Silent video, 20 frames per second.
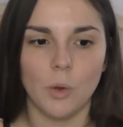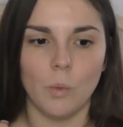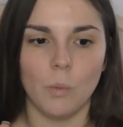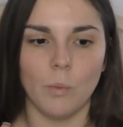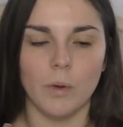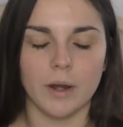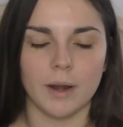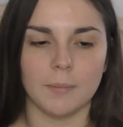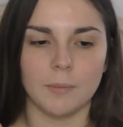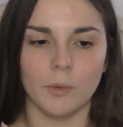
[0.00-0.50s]

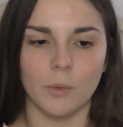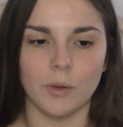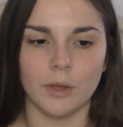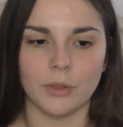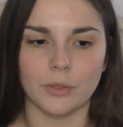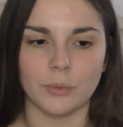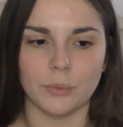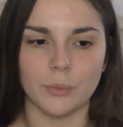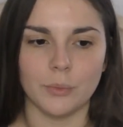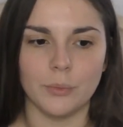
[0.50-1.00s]
what I'm
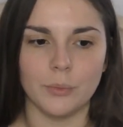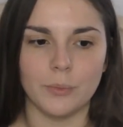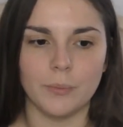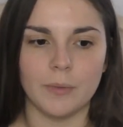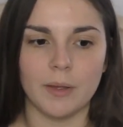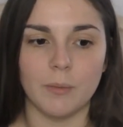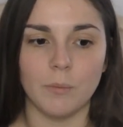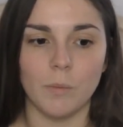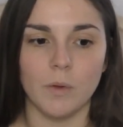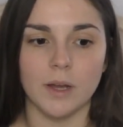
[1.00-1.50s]
going
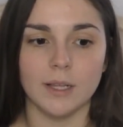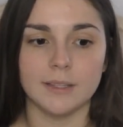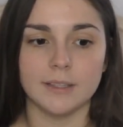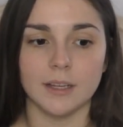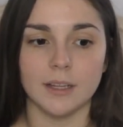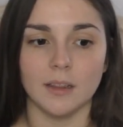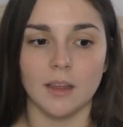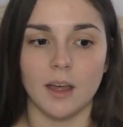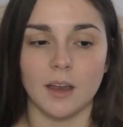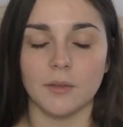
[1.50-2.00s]
through and
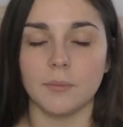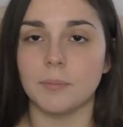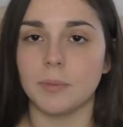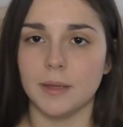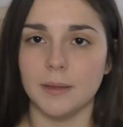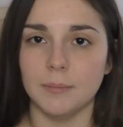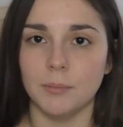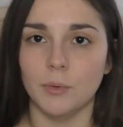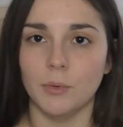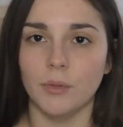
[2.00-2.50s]
what a lot of
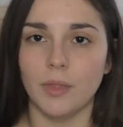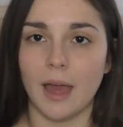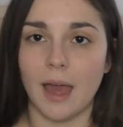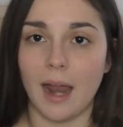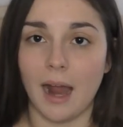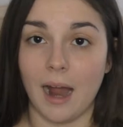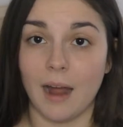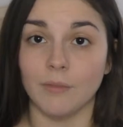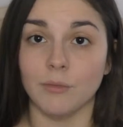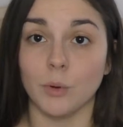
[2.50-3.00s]
people that
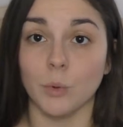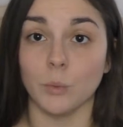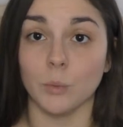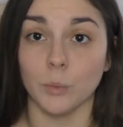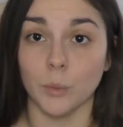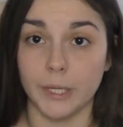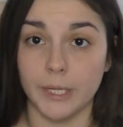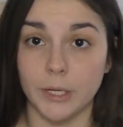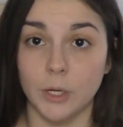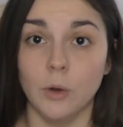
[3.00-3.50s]
have
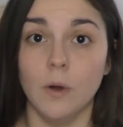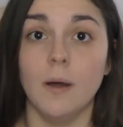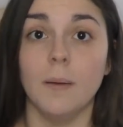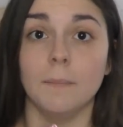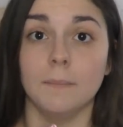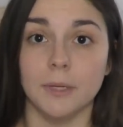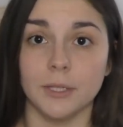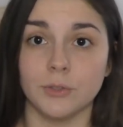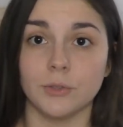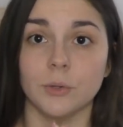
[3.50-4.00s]
real
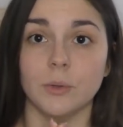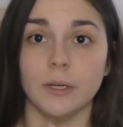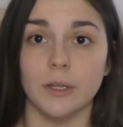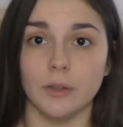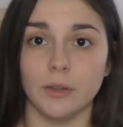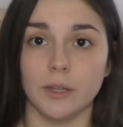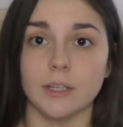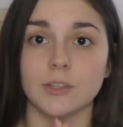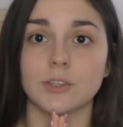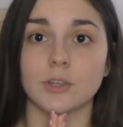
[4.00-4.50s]
mental
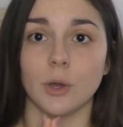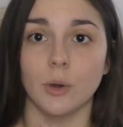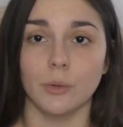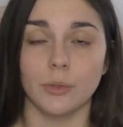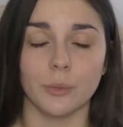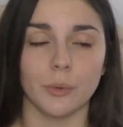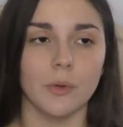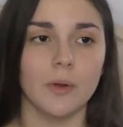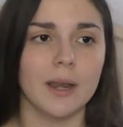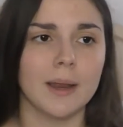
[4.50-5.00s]
illness go
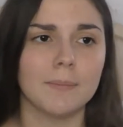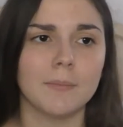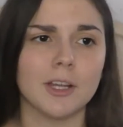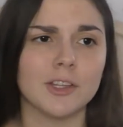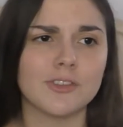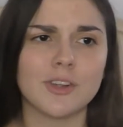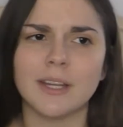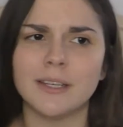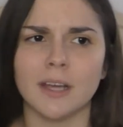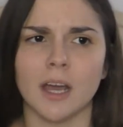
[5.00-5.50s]
through, and I'm
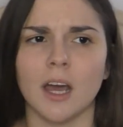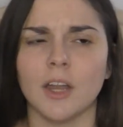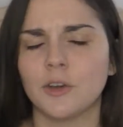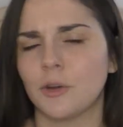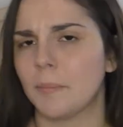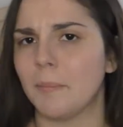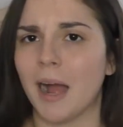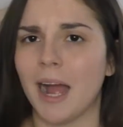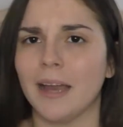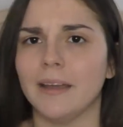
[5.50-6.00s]
not trying to
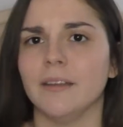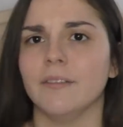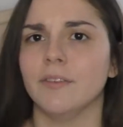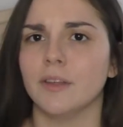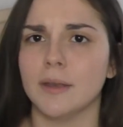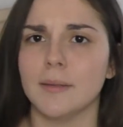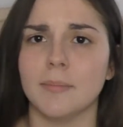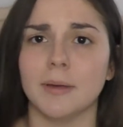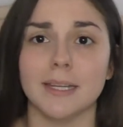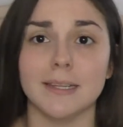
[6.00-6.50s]
undermine
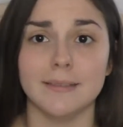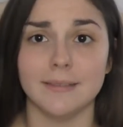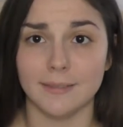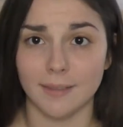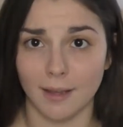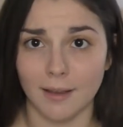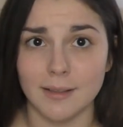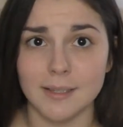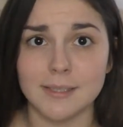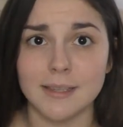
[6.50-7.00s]
if anybody
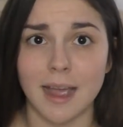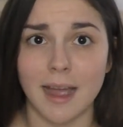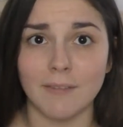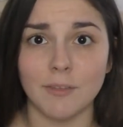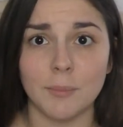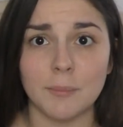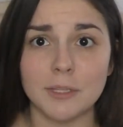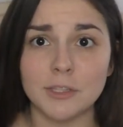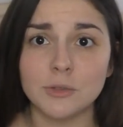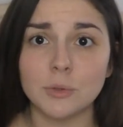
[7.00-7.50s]
does
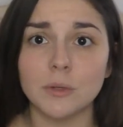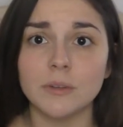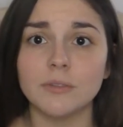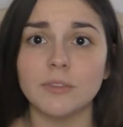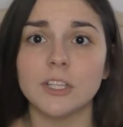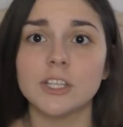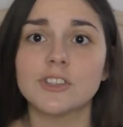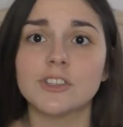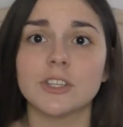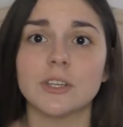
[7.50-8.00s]
have a mental
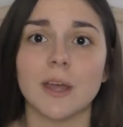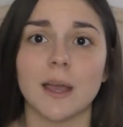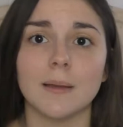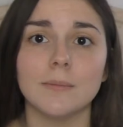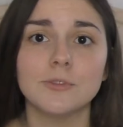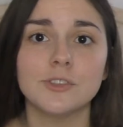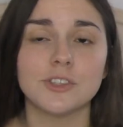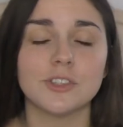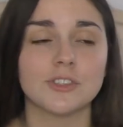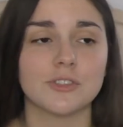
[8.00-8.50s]
affliction,
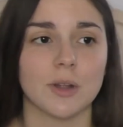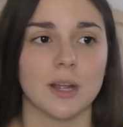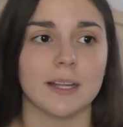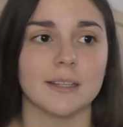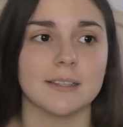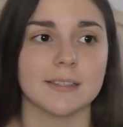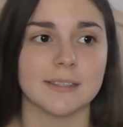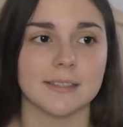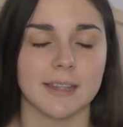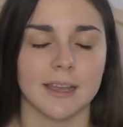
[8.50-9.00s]
I'm just
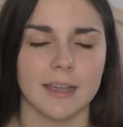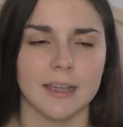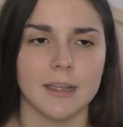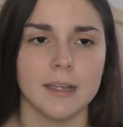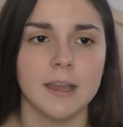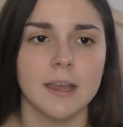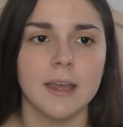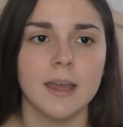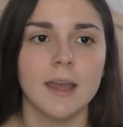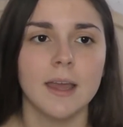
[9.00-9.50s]
trying to say,